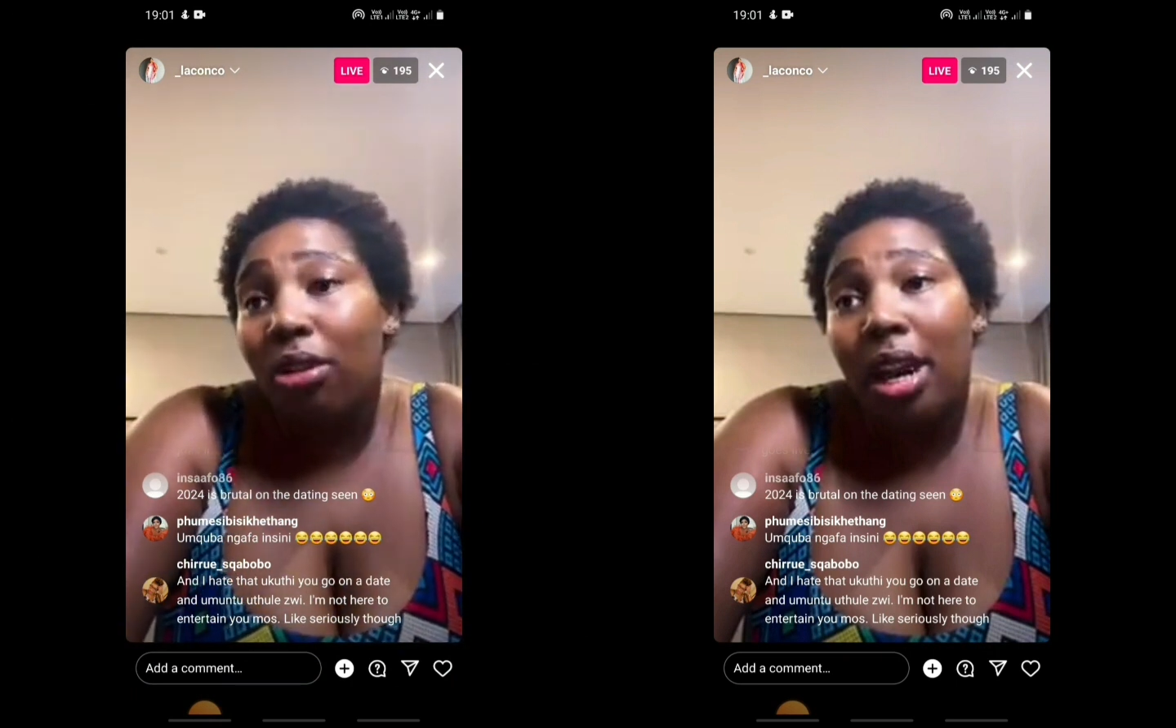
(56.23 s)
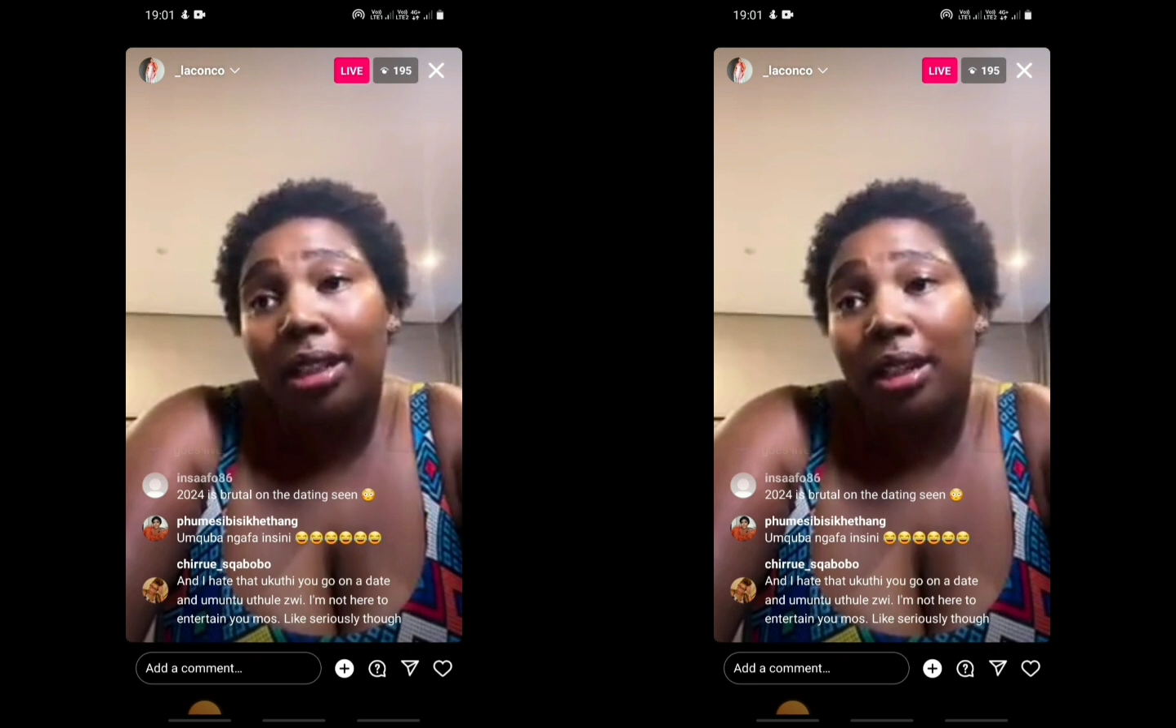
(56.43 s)

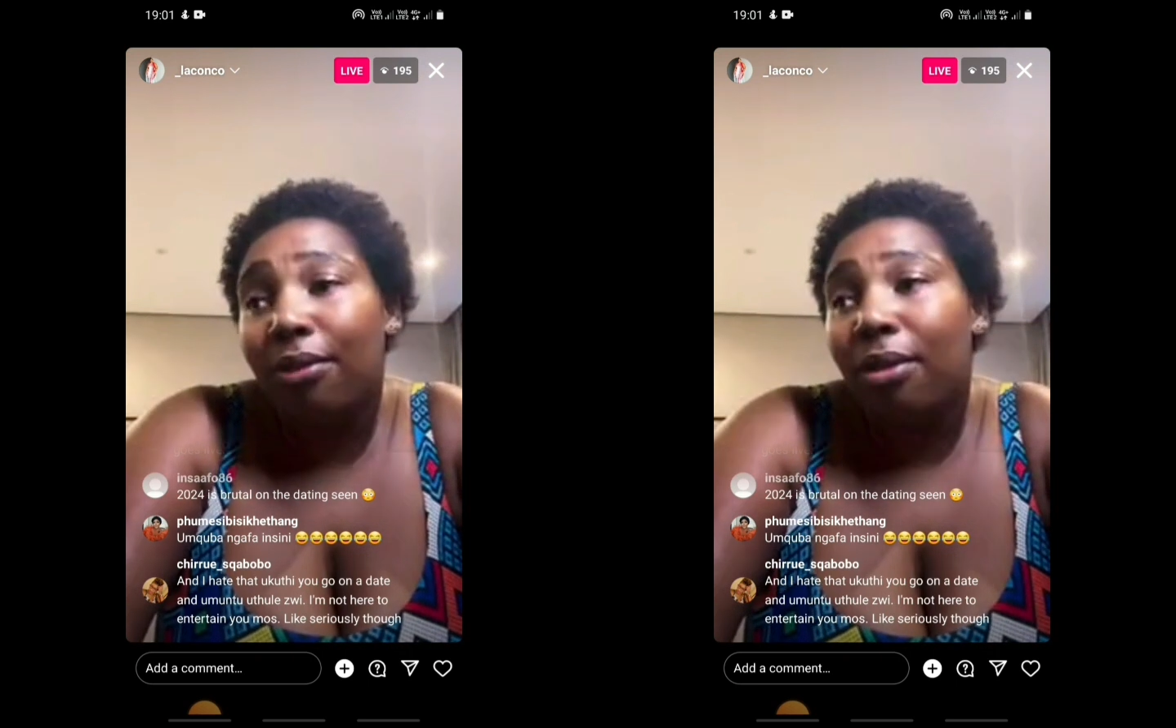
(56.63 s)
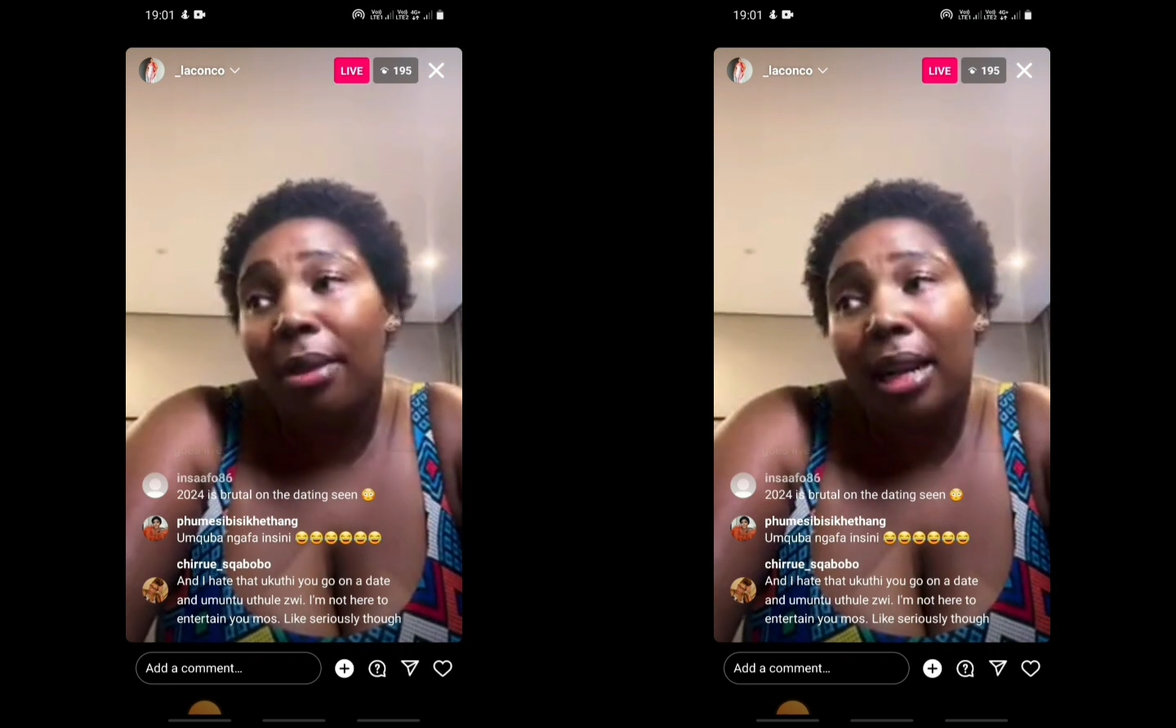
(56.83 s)
you're
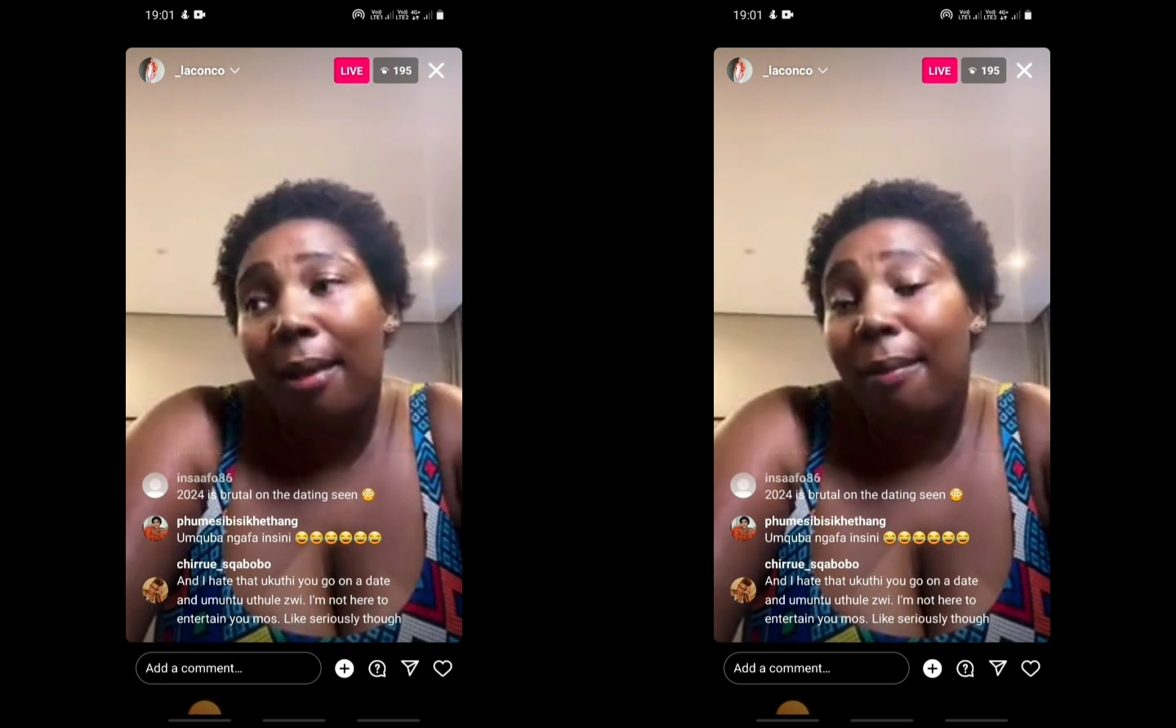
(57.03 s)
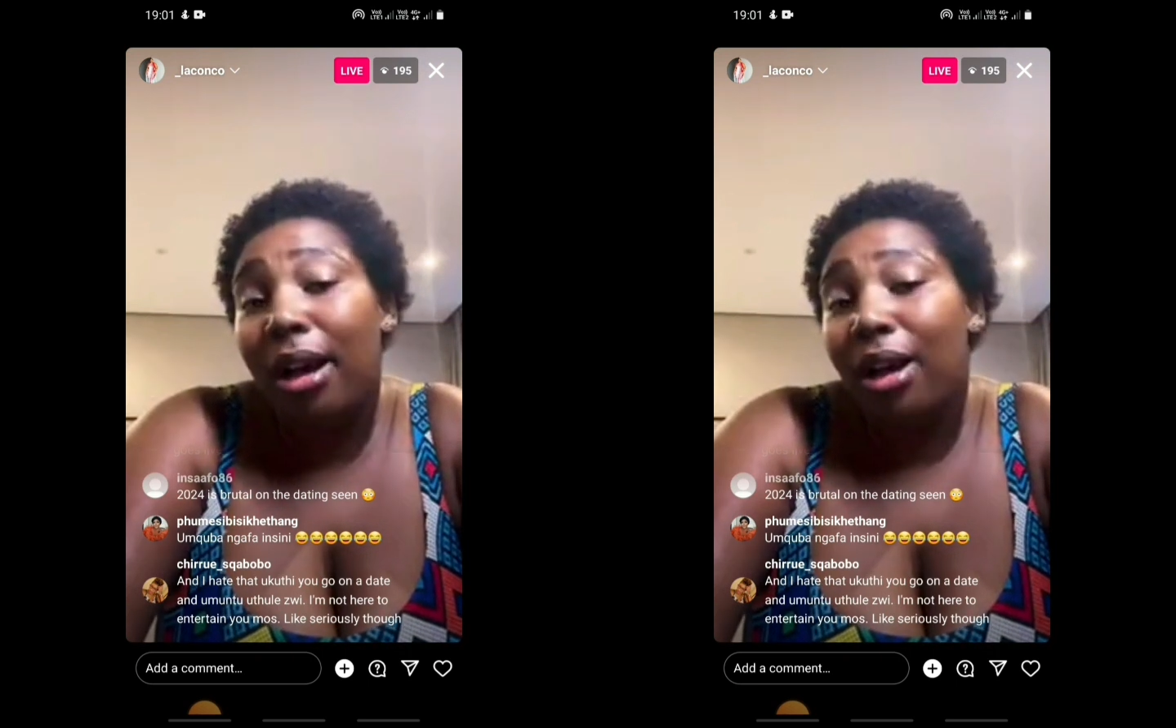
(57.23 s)
asking for my
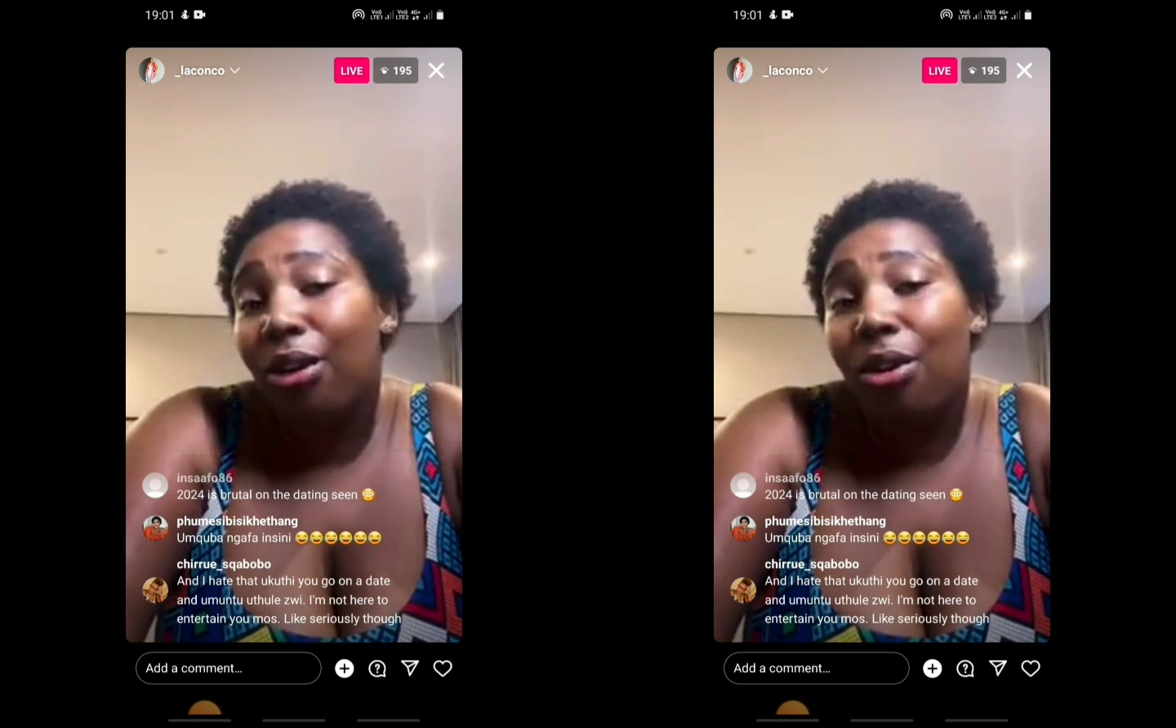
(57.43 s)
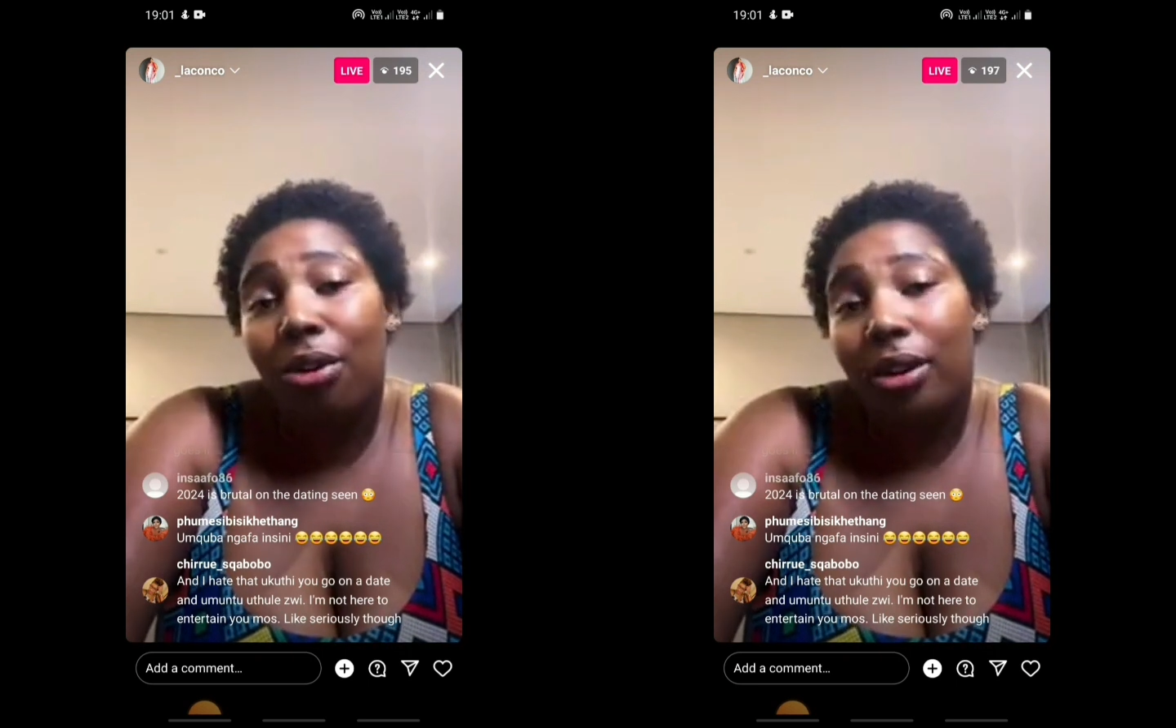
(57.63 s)
number,
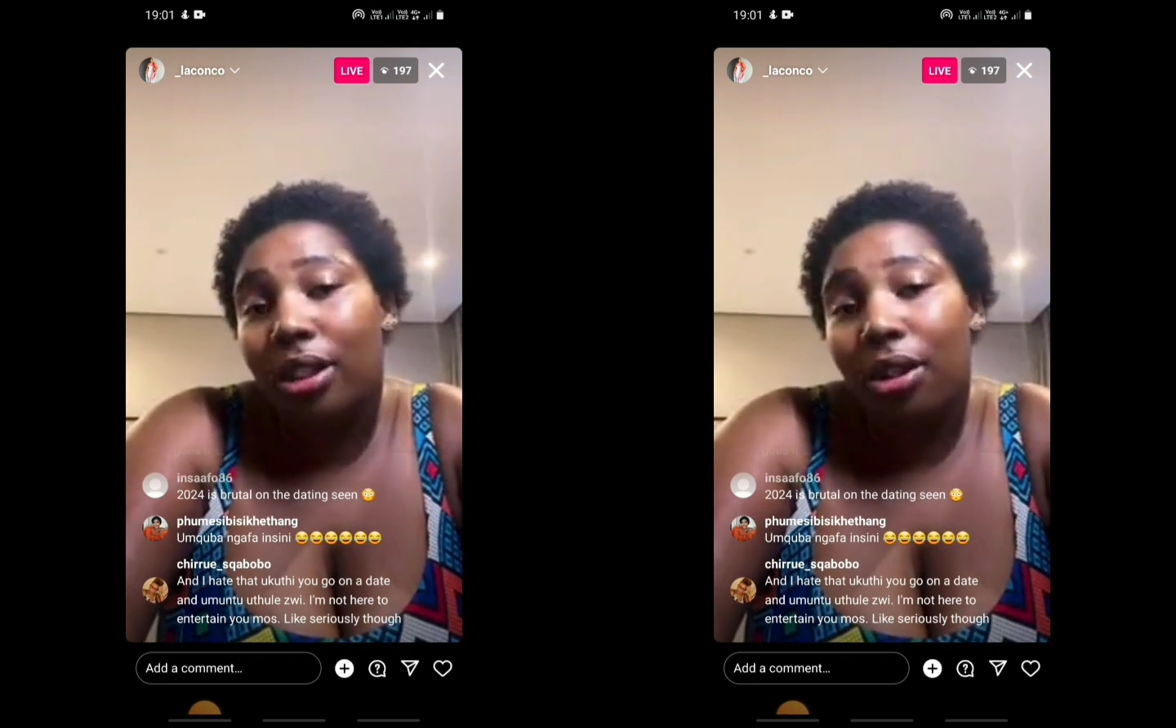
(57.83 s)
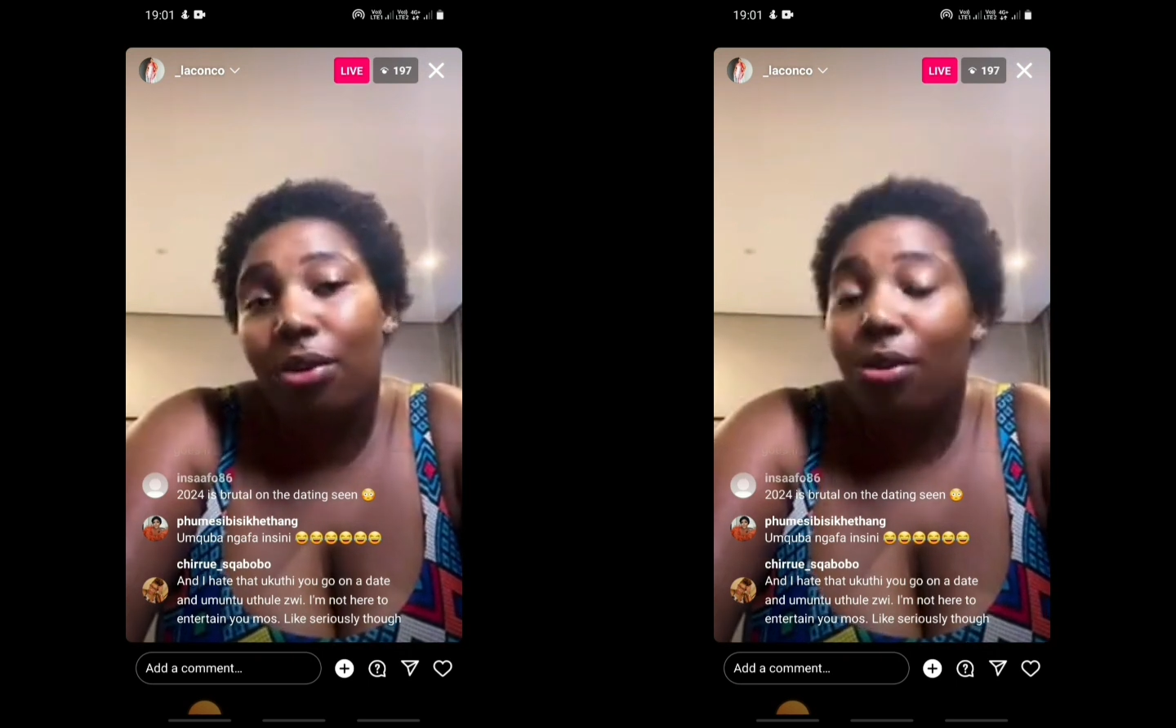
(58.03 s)
no,
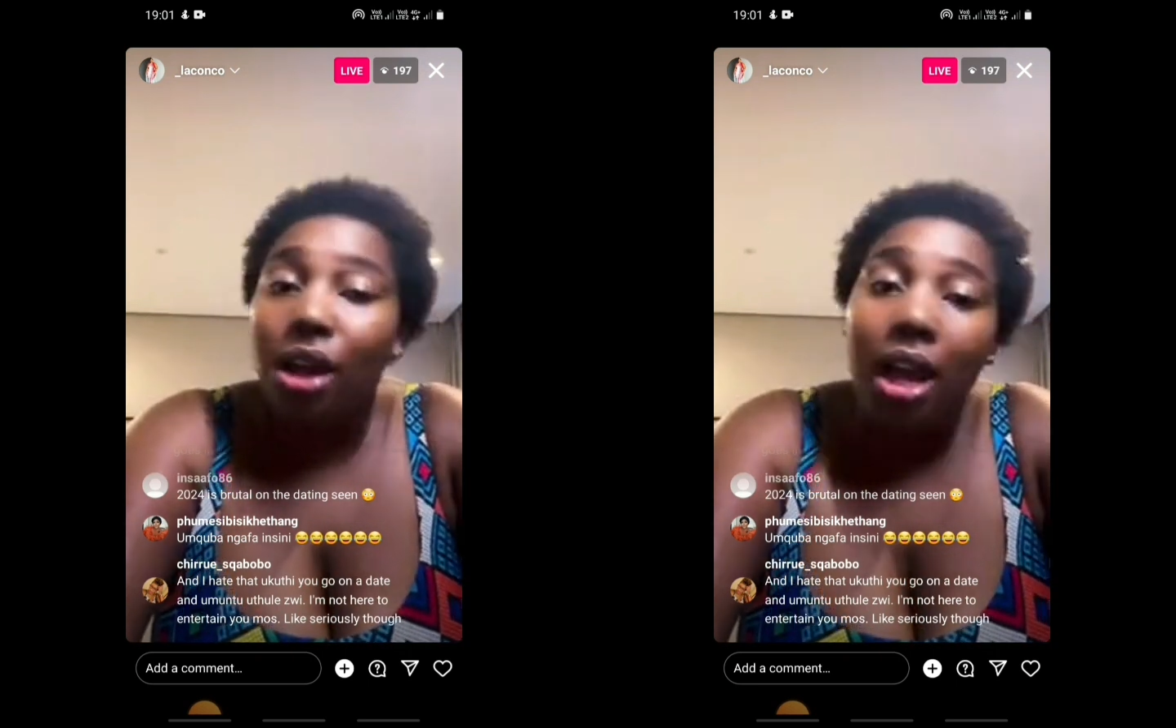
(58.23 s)
it's a no.